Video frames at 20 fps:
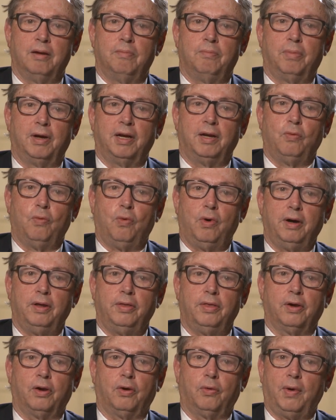But in one
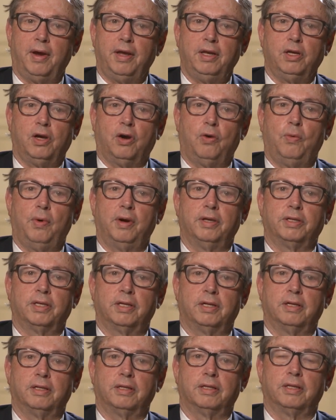of the great
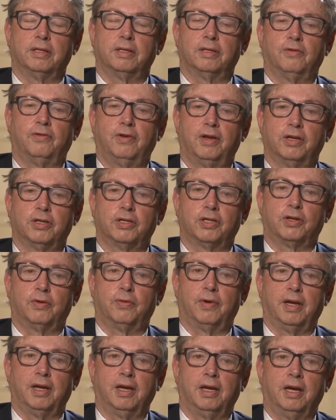coincidences of
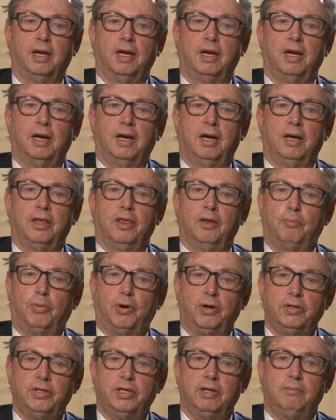history, the
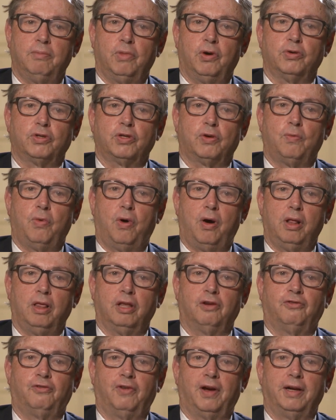person most
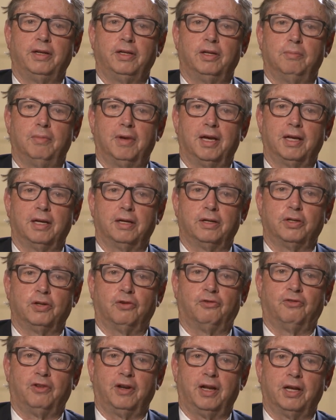qualified to manage
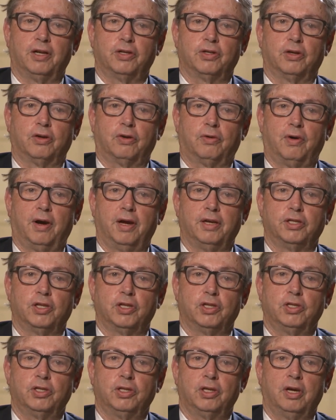a financial
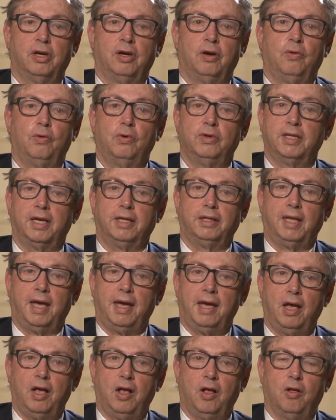crisis was at the
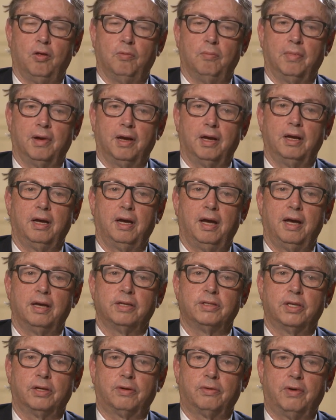helm
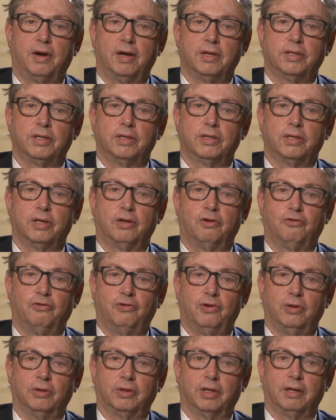as the crisis
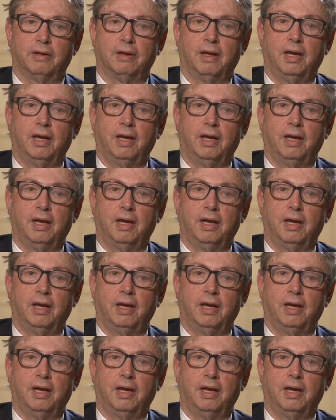unfolded.